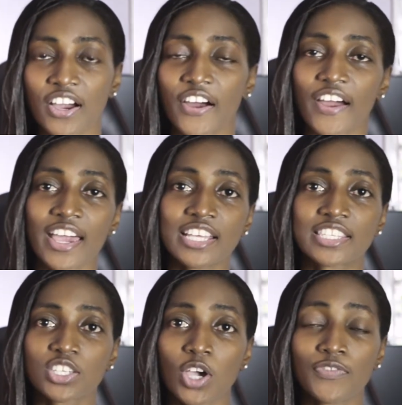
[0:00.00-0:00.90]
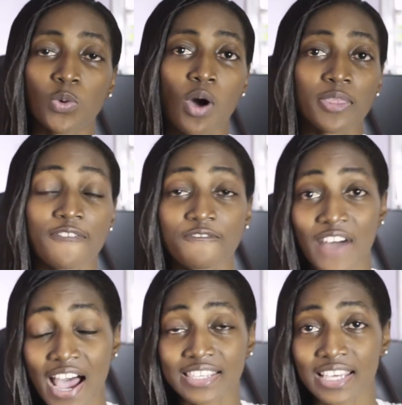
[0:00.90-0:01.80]
Alright, so if you want the
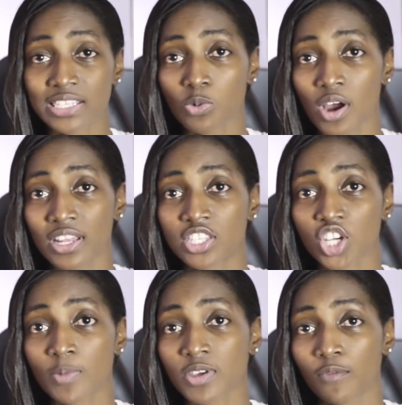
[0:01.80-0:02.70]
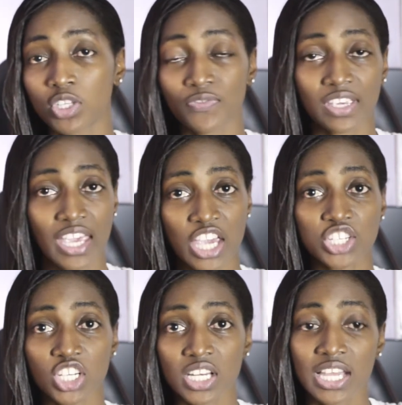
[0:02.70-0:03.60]
fastest one in terms of
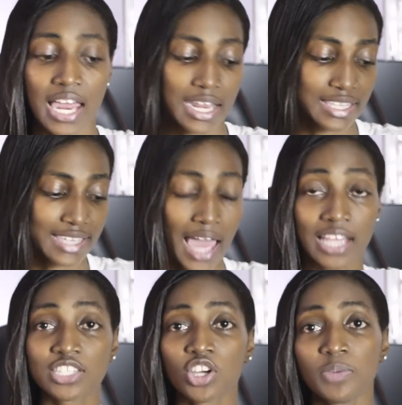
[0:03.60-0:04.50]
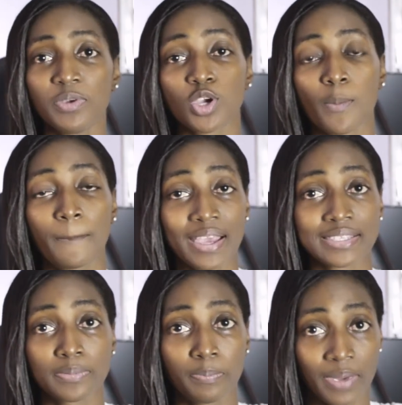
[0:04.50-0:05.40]
notification, then Talon is gonna be your
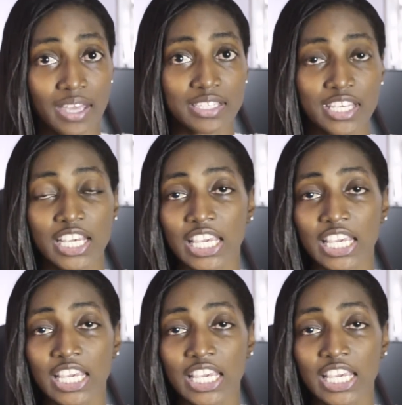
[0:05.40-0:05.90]
best bet.